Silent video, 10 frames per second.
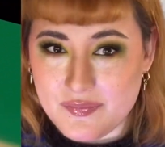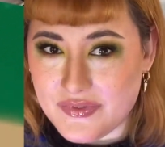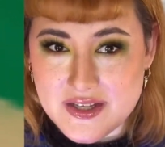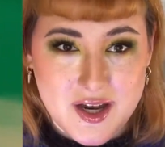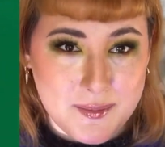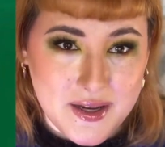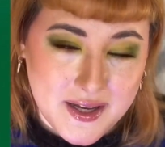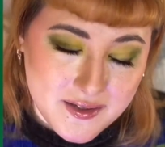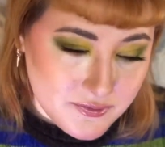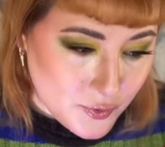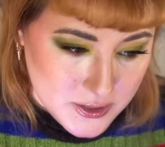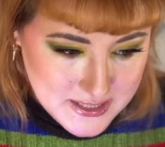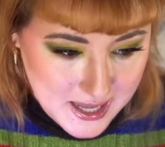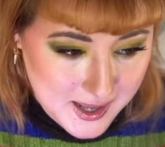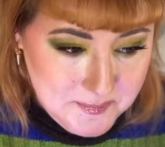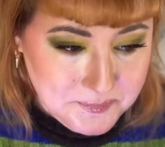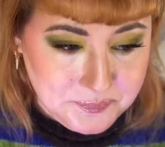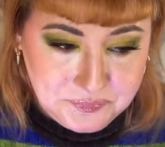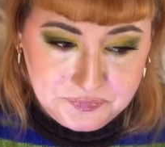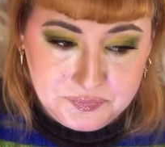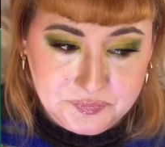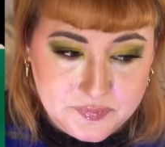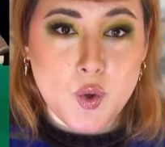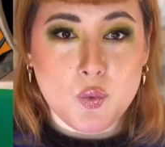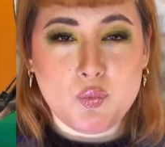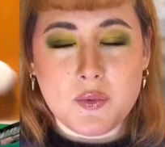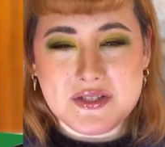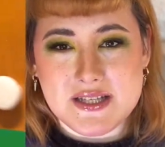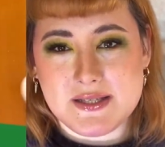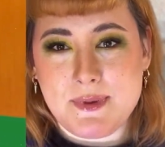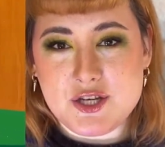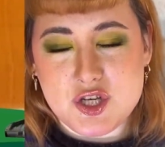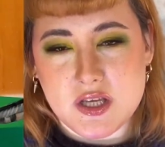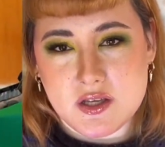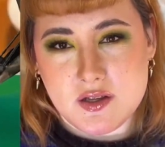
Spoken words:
Not my forte. What was especially good